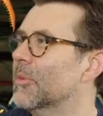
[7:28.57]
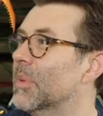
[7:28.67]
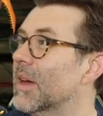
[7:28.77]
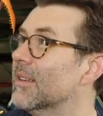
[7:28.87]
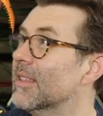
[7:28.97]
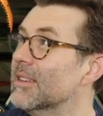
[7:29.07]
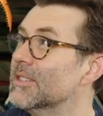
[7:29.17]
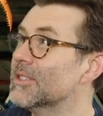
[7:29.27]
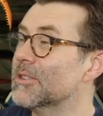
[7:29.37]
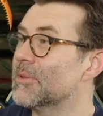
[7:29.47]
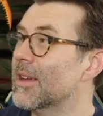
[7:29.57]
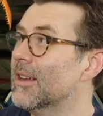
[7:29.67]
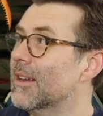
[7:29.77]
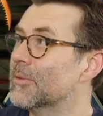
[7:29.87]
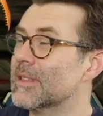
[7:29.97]
But then he starts right
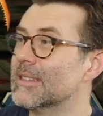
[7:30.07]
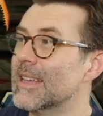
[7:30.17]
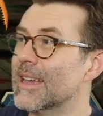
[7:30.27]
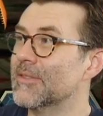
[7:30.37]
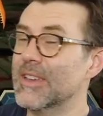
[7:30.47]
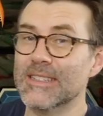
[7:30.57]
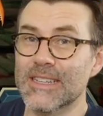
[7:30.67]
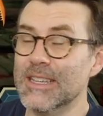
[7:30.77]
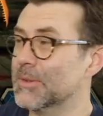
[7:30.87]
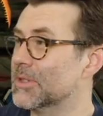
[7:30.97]
off with an attack of 18,